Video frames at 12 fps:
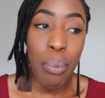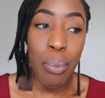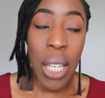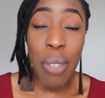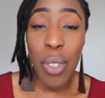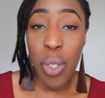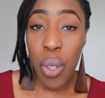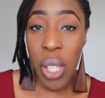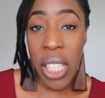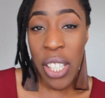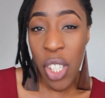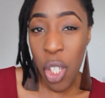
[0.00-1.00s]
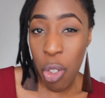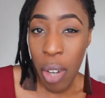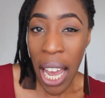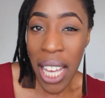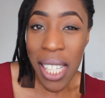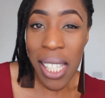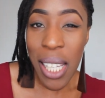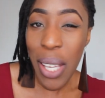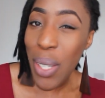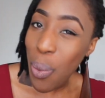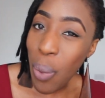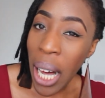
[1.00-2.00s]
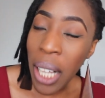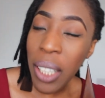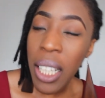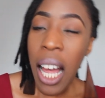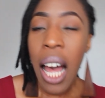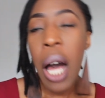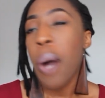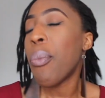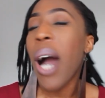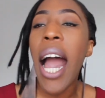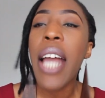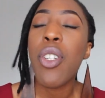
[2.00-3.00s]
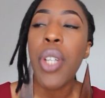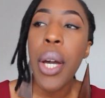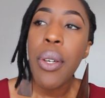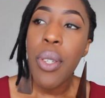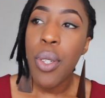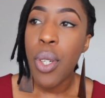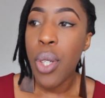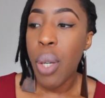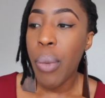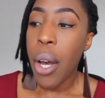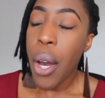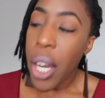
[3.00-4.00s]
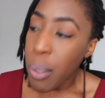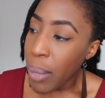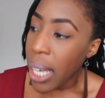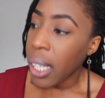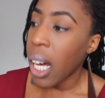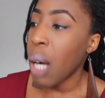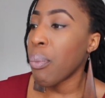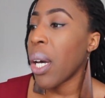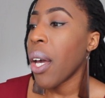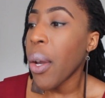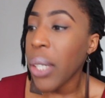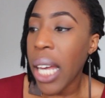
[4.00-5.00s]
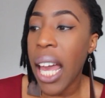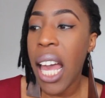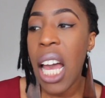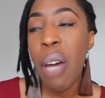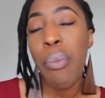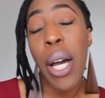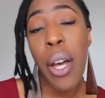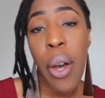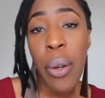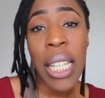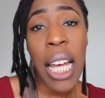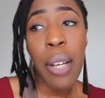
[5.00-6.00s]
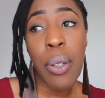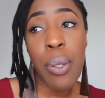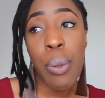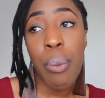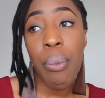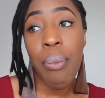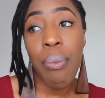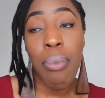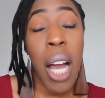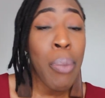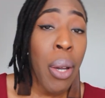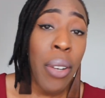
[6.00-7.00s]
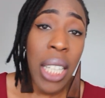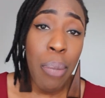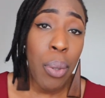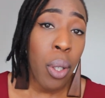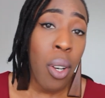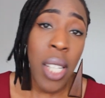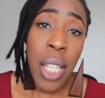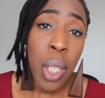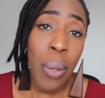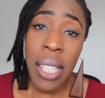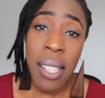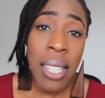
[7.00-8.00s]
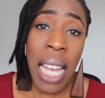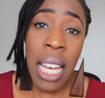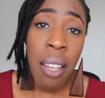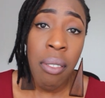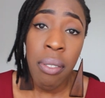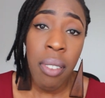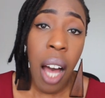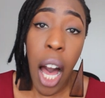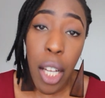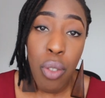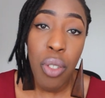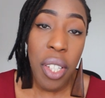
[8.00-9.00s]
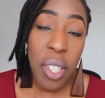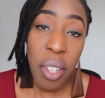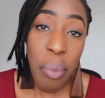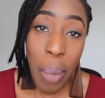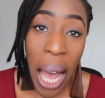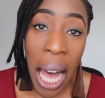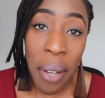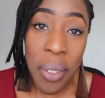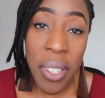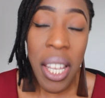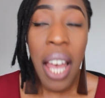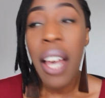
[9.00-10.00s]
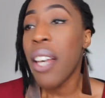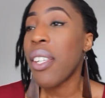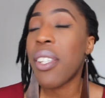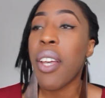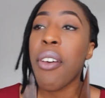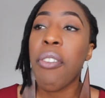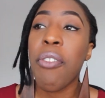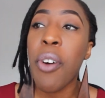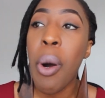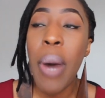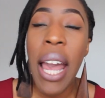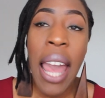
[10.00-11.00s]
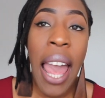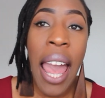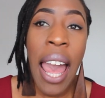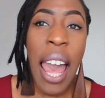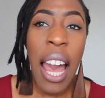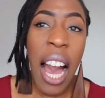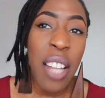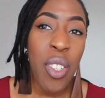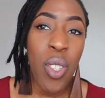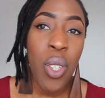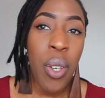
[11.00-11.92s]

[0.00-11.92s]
me reducing stress as well, but I chose to do my own makeup, my own hair, my own nails, primarily because I knew I'd save hundreds of pounds. So for my hair, I just